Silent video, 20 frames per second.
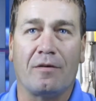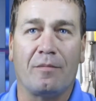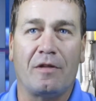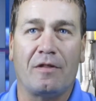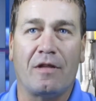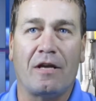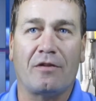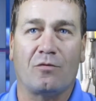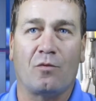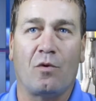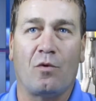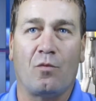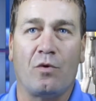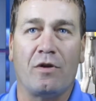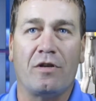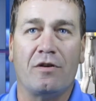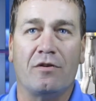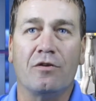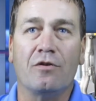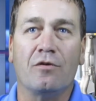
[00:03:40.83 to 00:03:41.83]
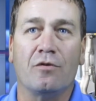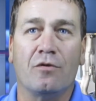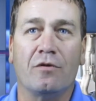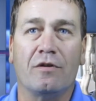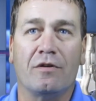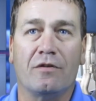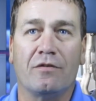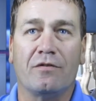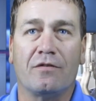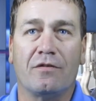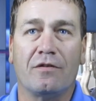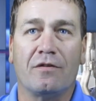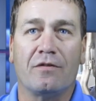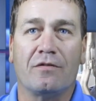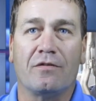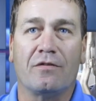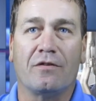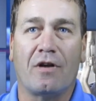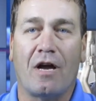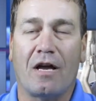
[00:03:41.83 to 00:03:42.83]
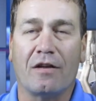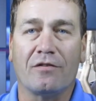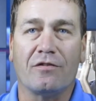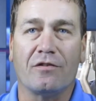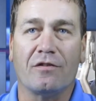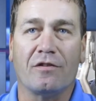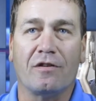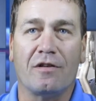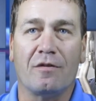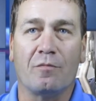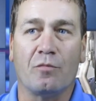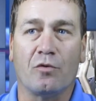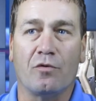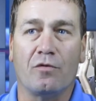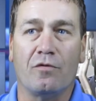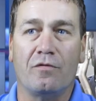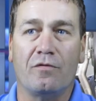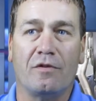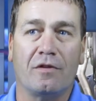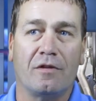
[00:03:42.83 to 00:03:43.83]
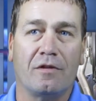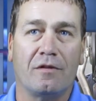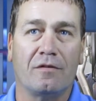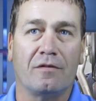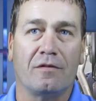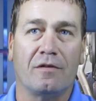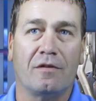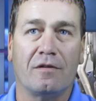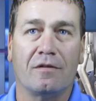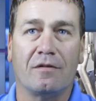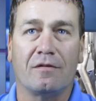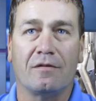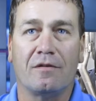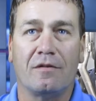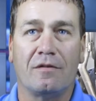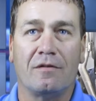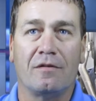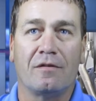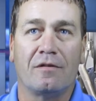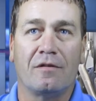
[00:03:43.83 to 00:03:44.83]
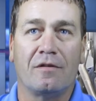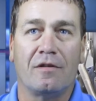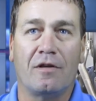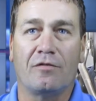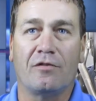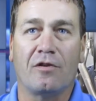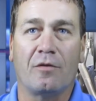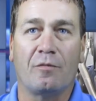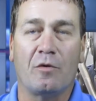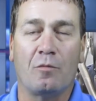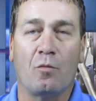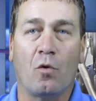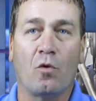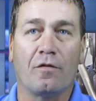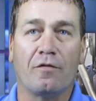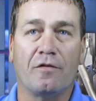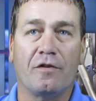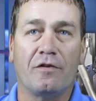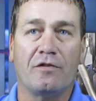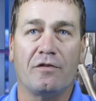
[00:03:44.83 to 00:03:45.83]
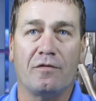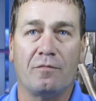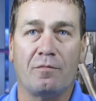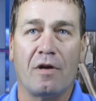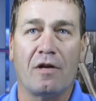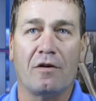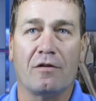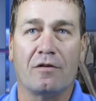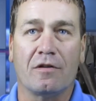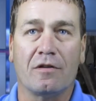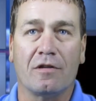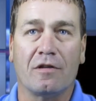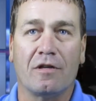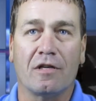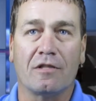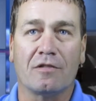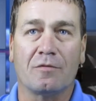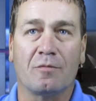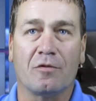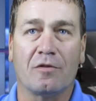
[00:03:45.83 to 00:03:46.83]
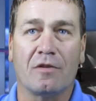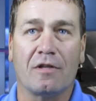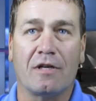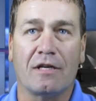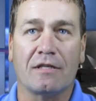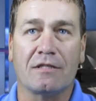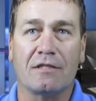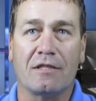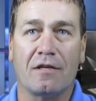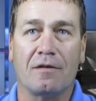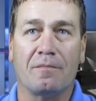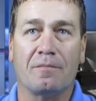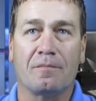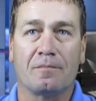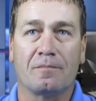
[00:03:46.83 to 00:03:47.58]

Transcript: I mean, that's what we do is constantly improve to give something more efficient and better to the customer the next time.